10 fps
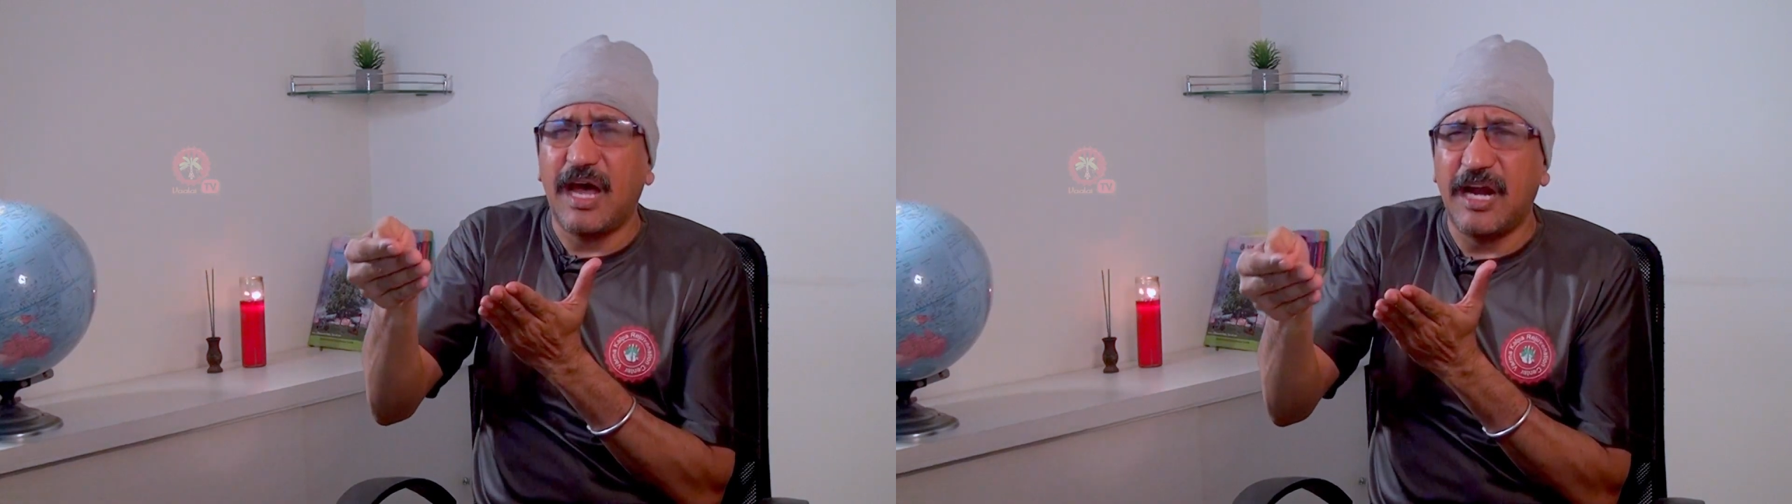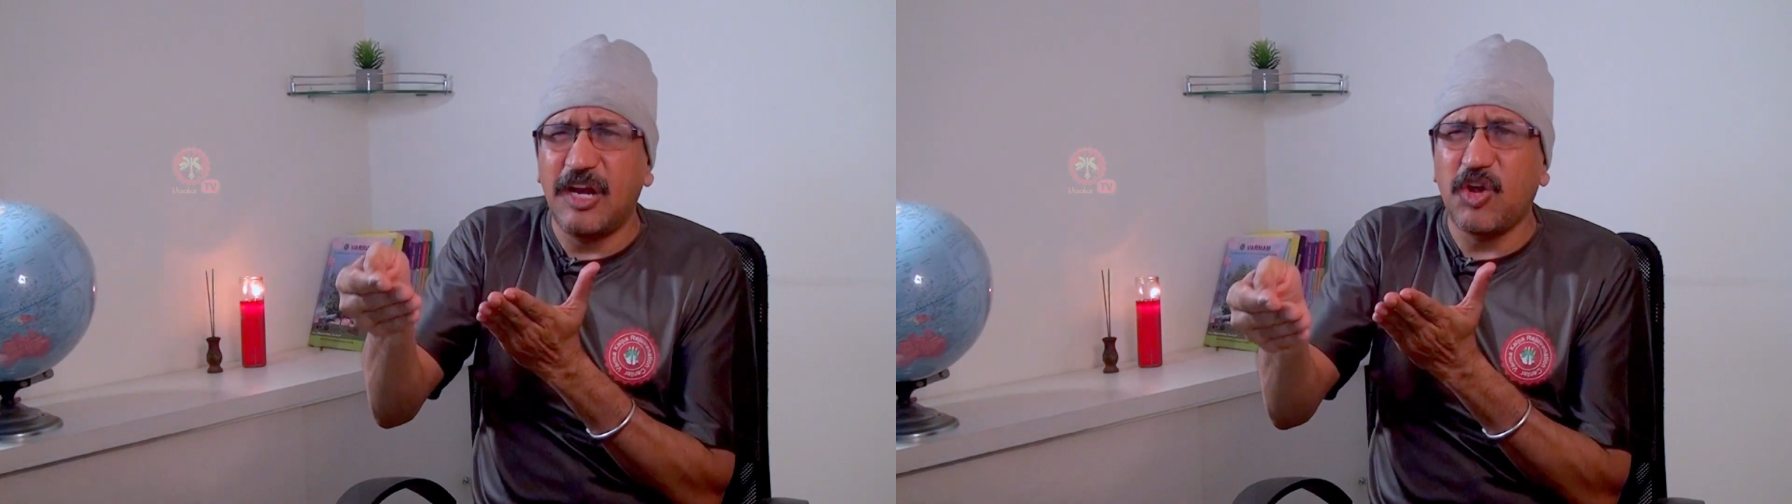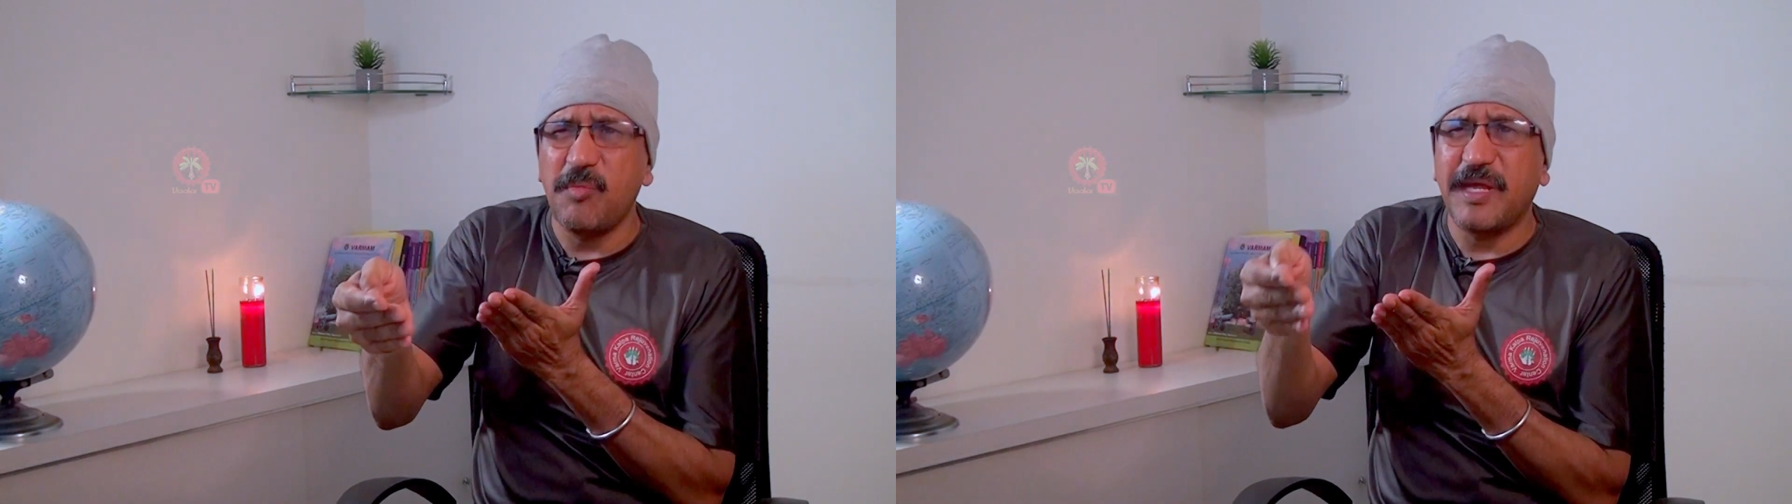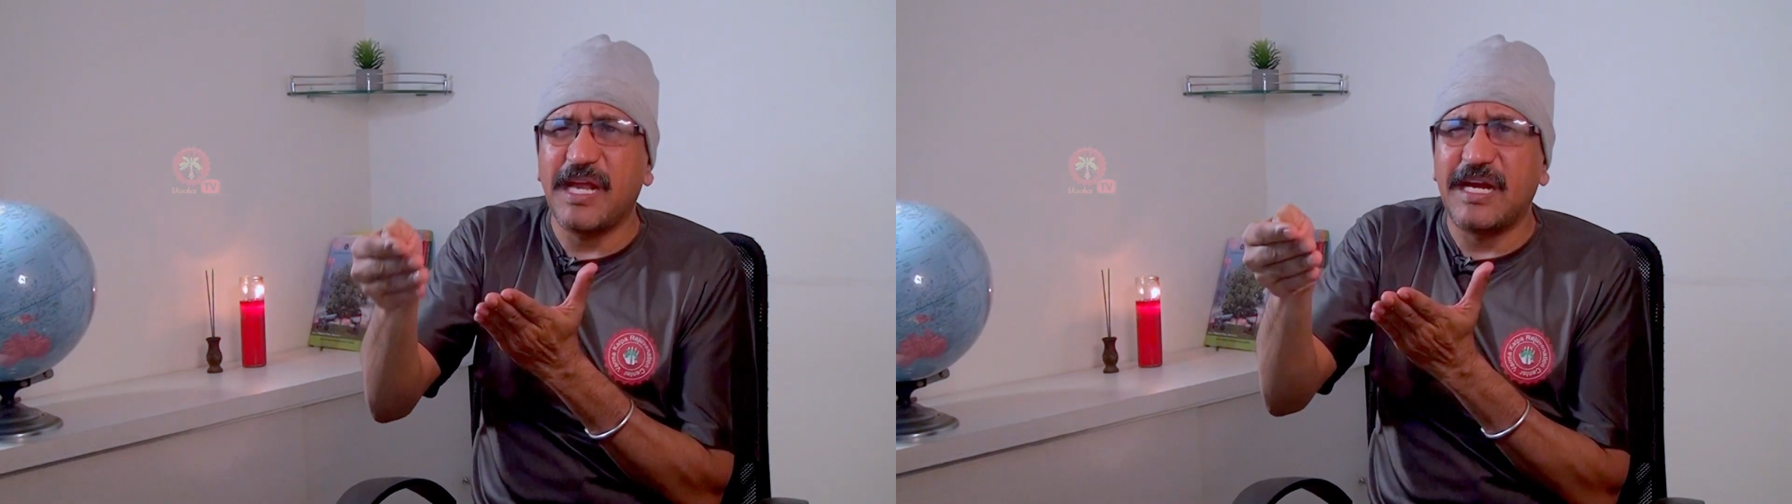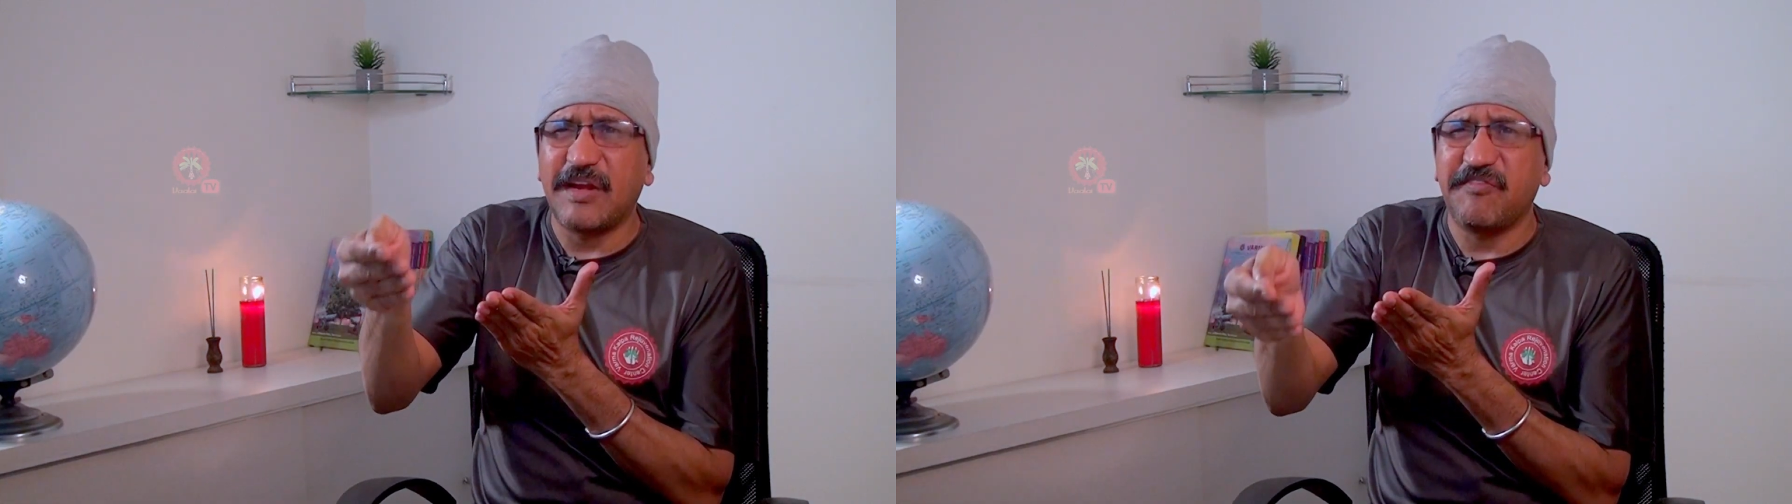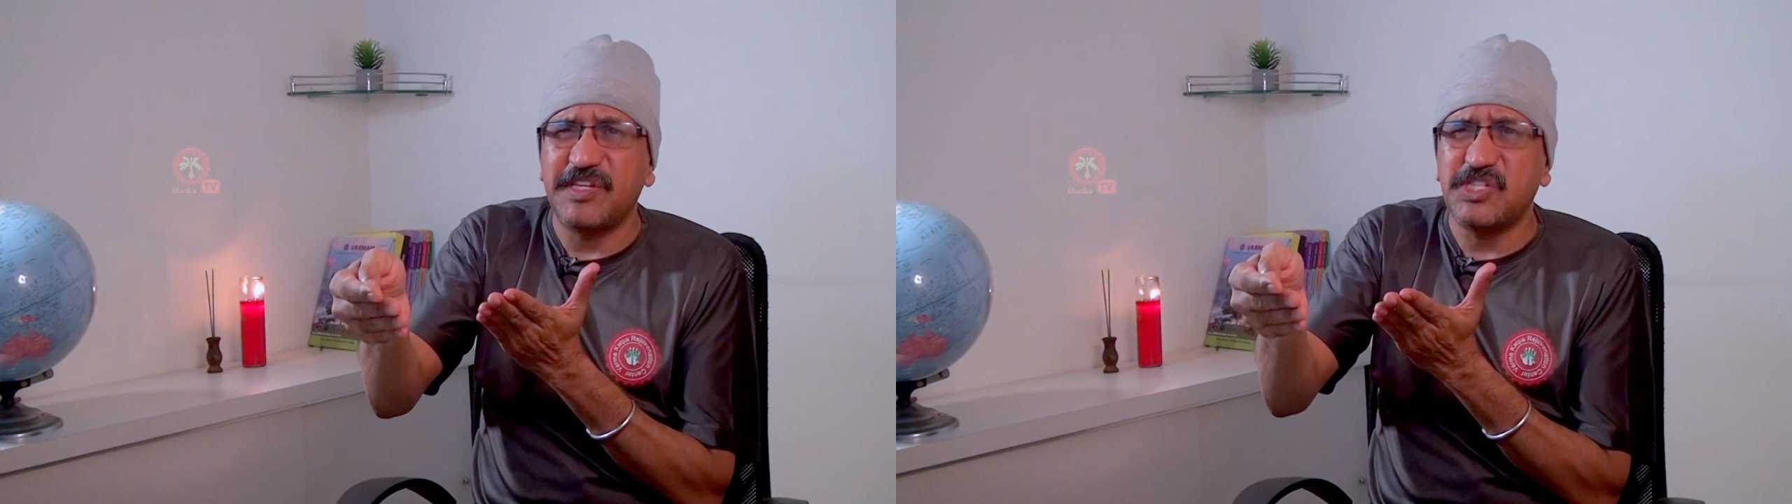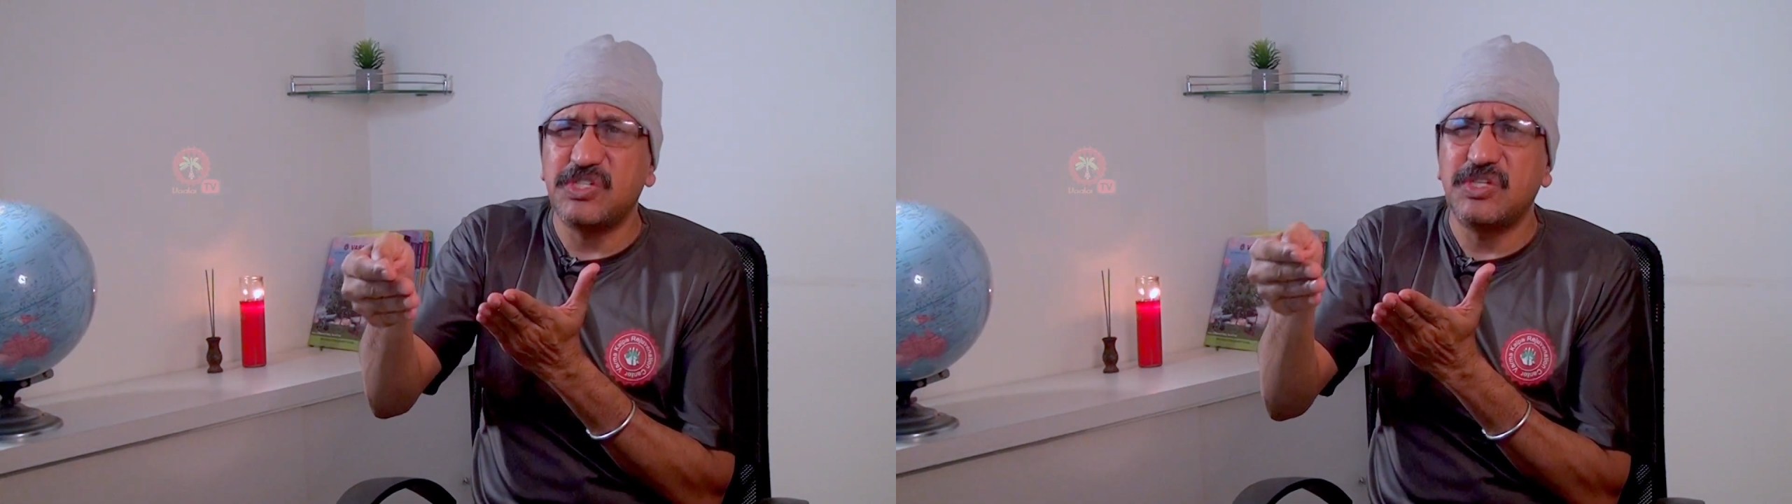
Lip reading: anatomical reference